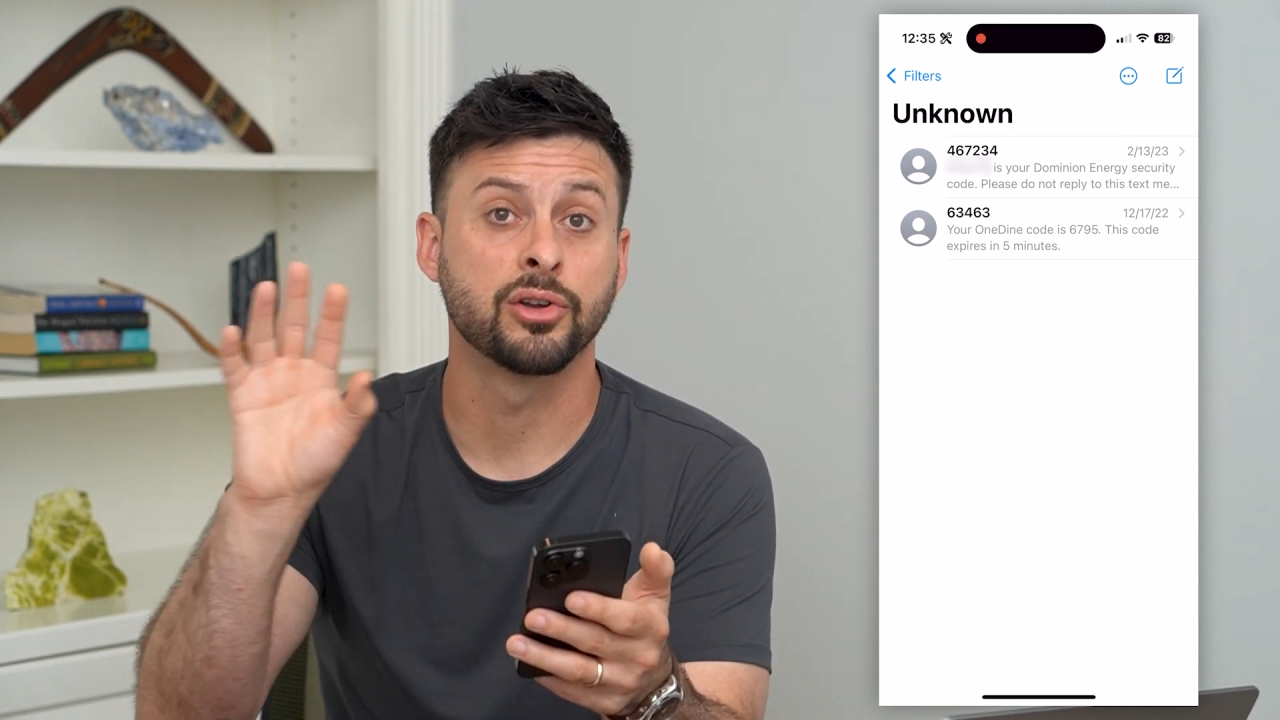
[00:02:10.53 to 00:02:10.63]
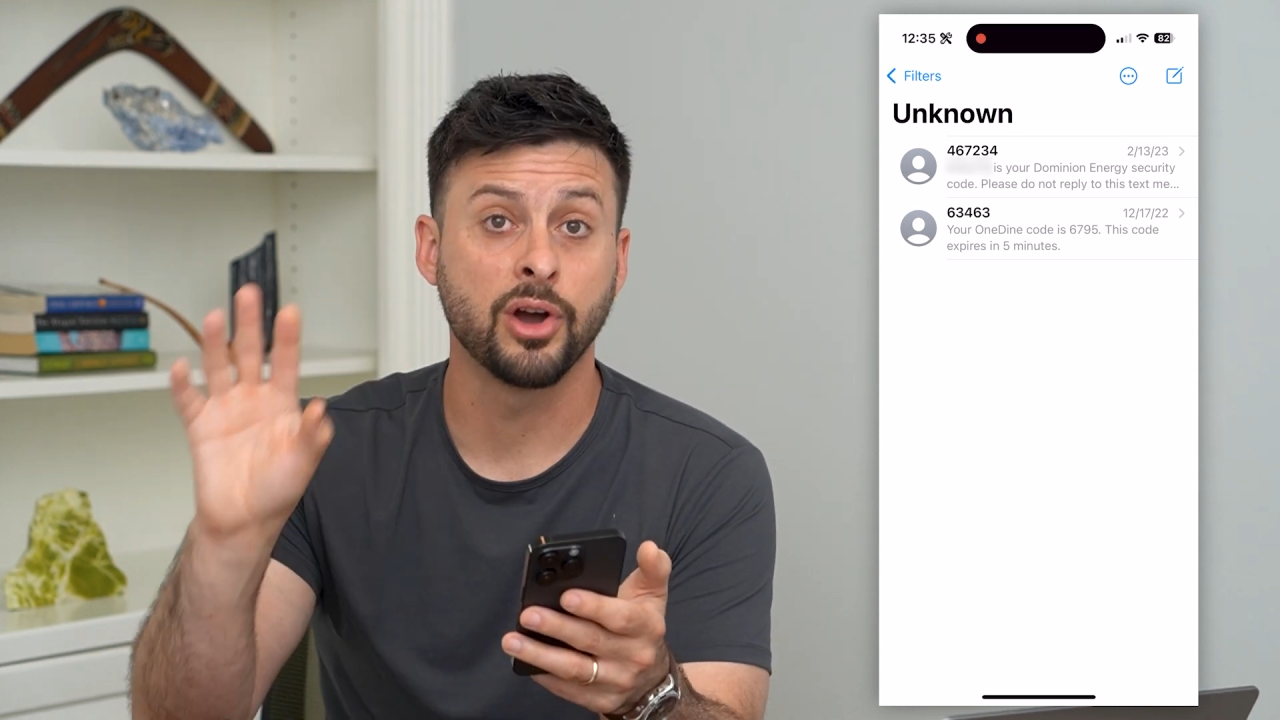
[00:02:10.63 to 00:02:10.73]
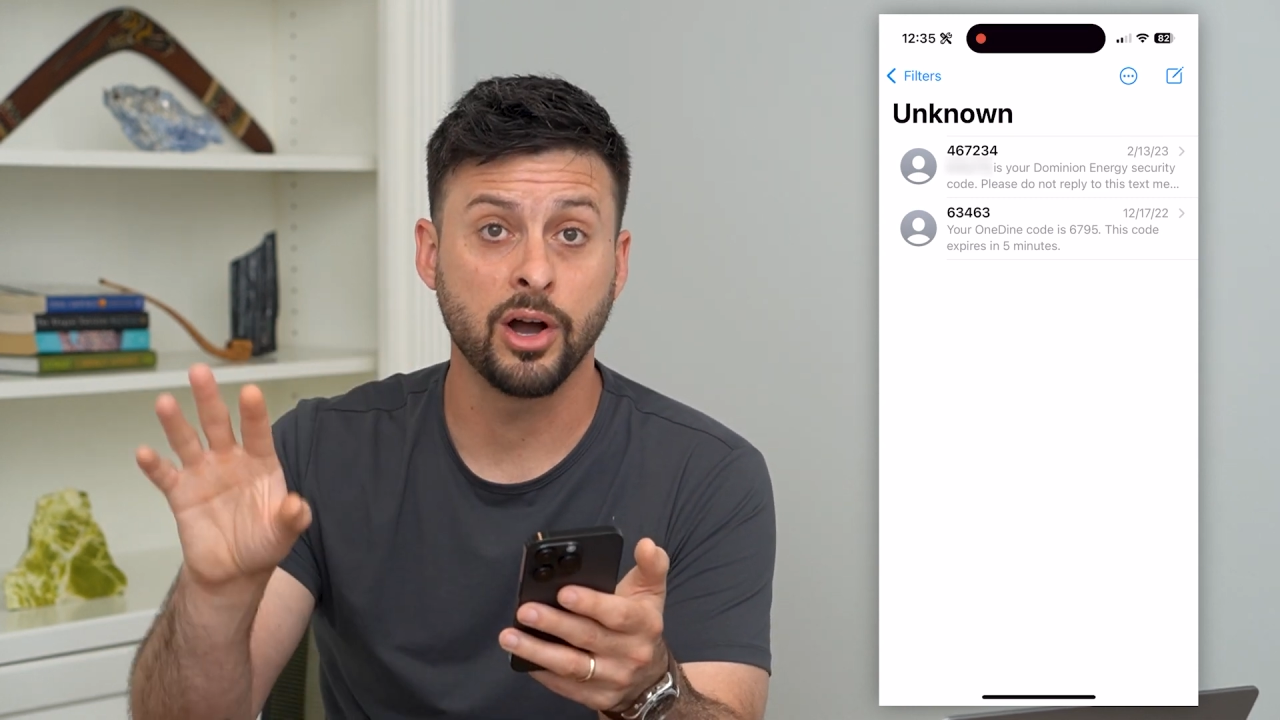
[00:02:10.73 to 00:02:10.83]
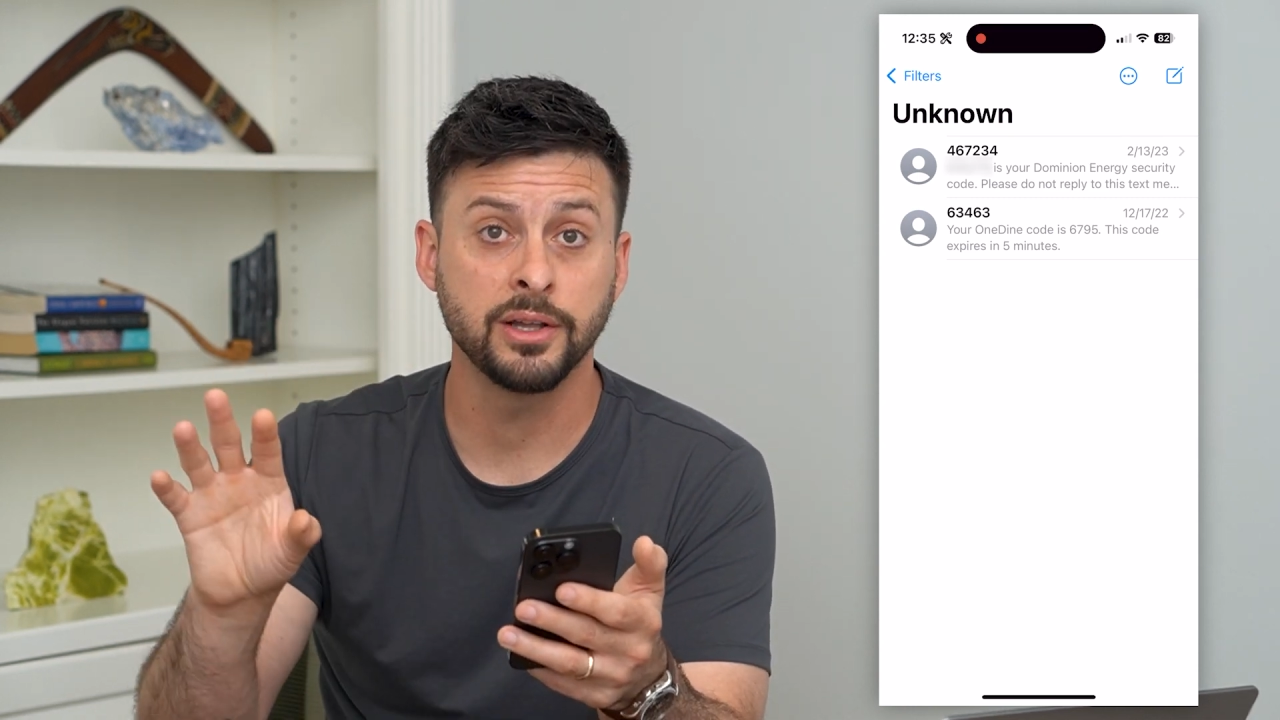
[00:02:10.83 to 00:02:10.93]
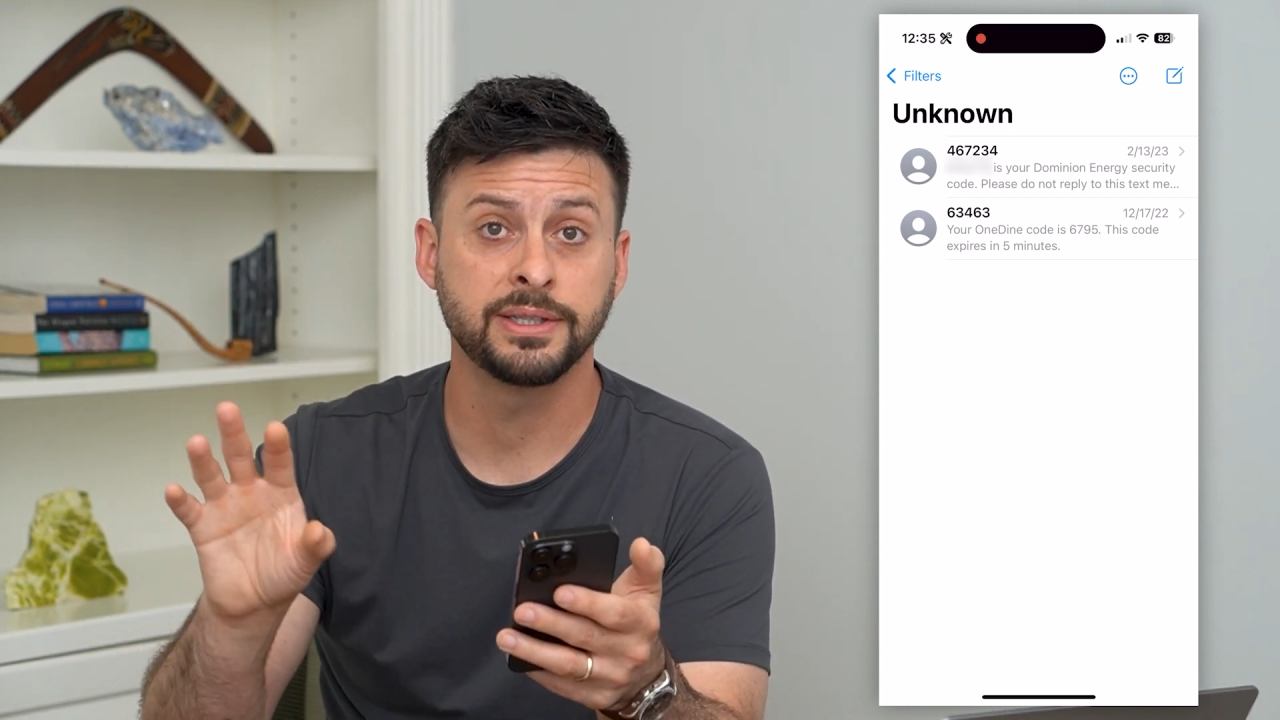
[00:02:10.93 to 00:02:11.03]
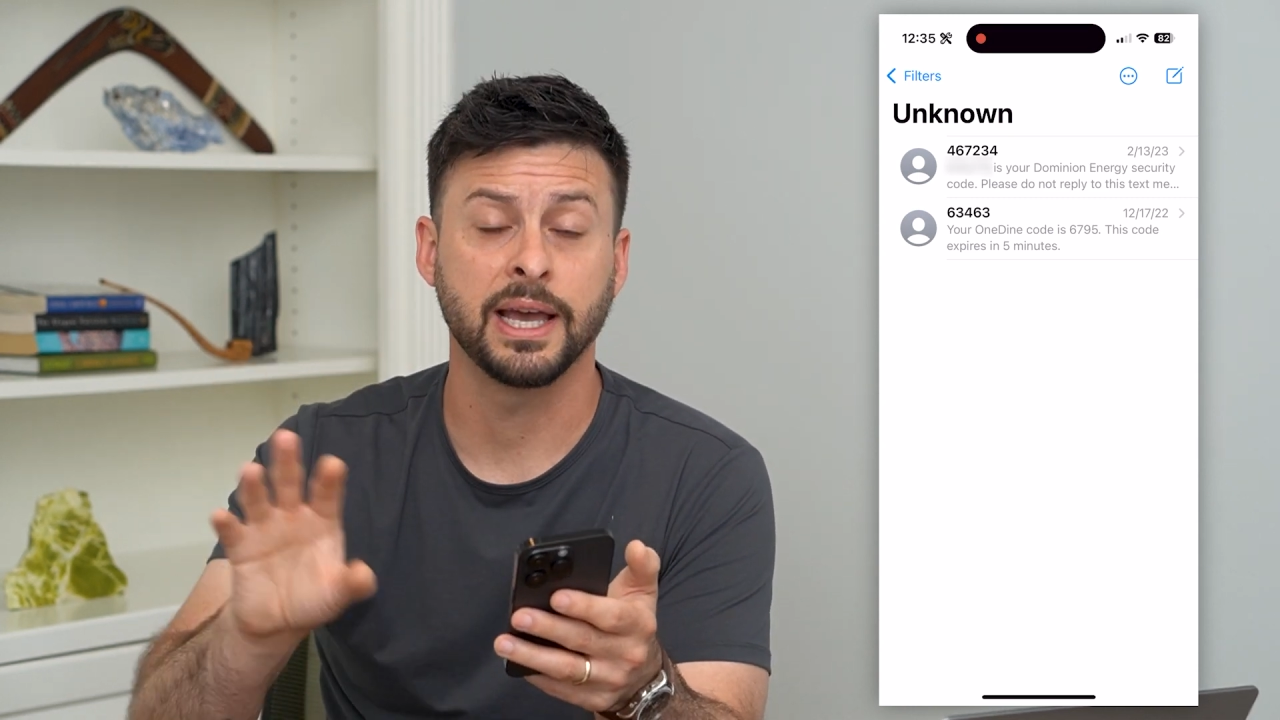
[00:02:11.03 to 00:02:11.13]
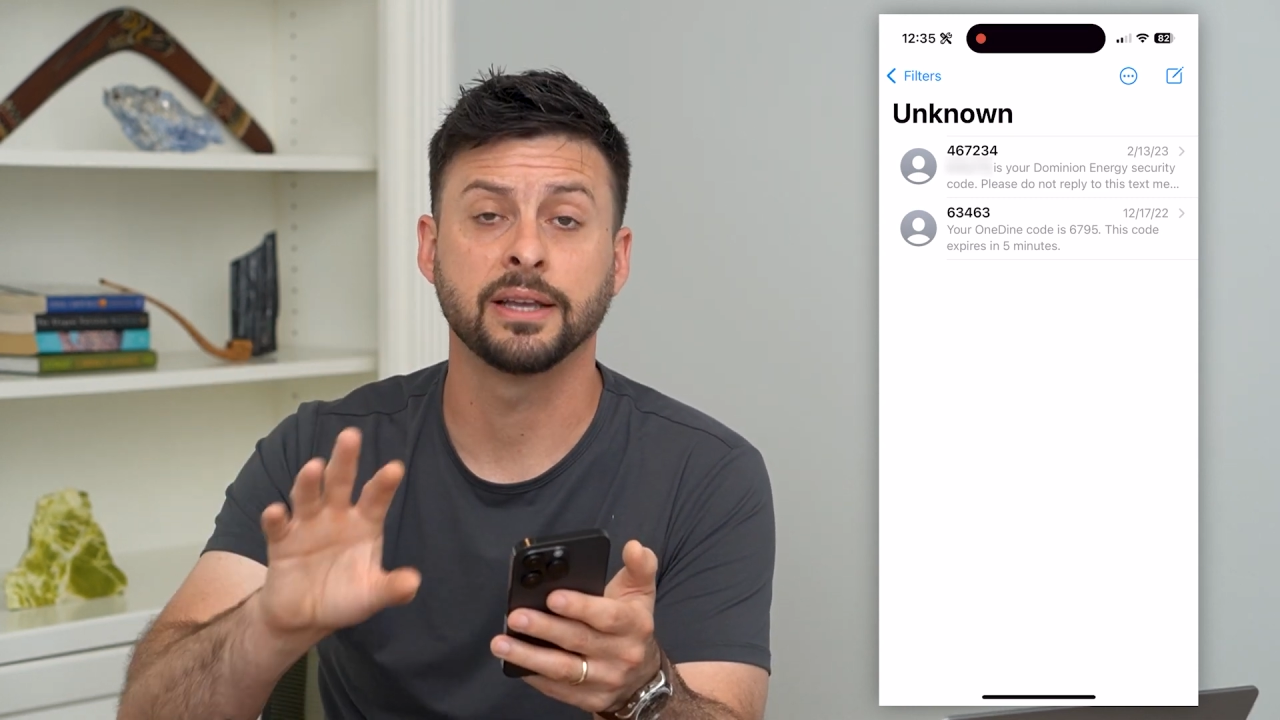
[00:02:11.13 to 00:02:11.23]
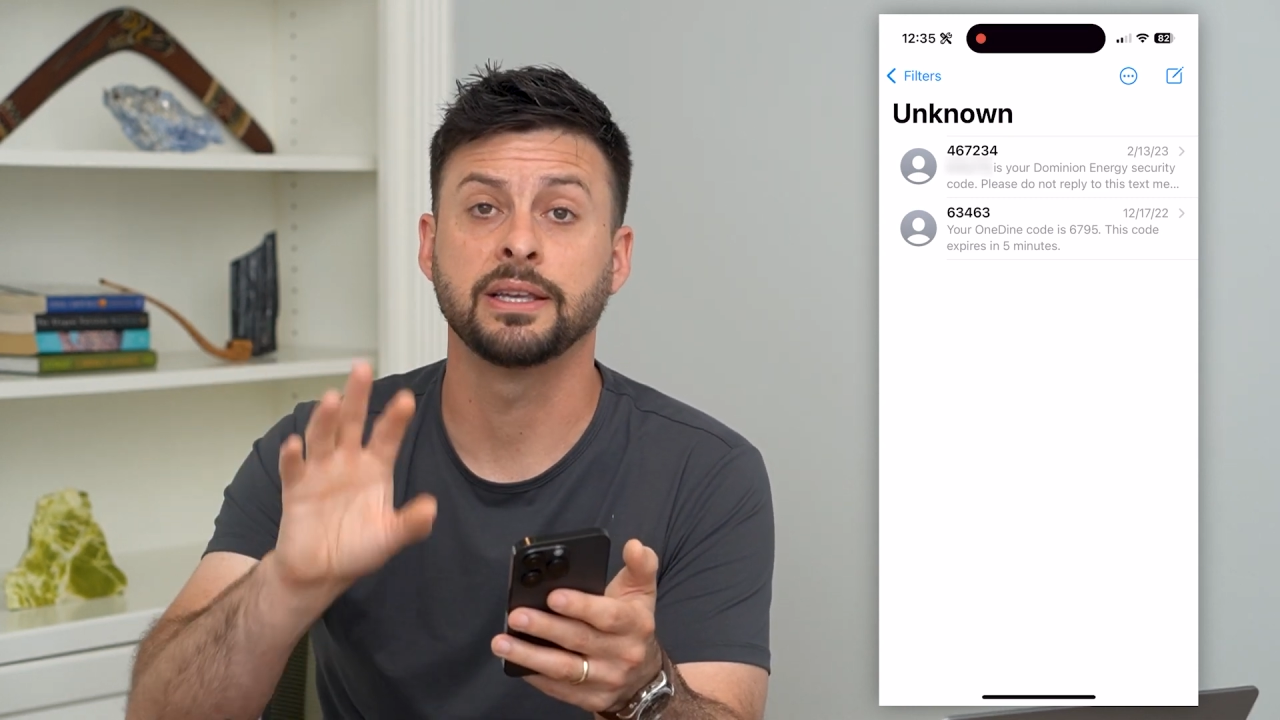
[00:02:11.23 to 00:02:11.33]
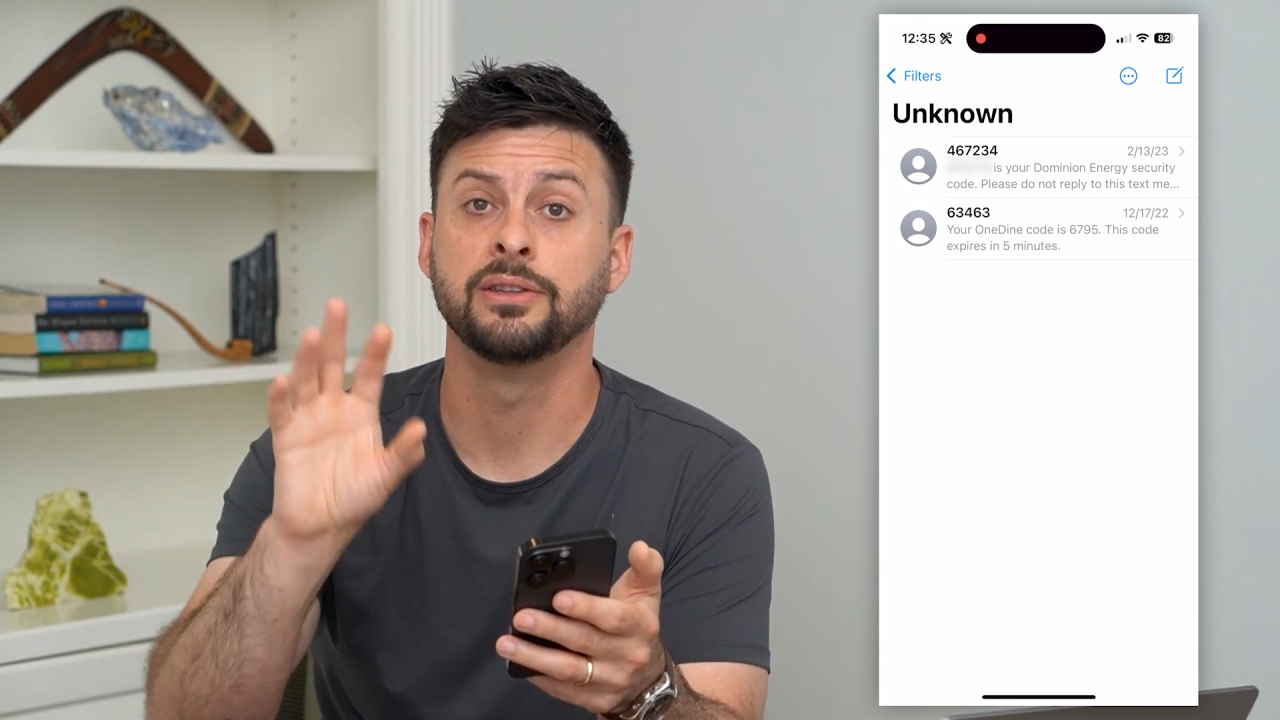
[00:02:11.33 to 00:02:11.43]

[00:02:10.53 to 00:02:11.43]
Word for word: contact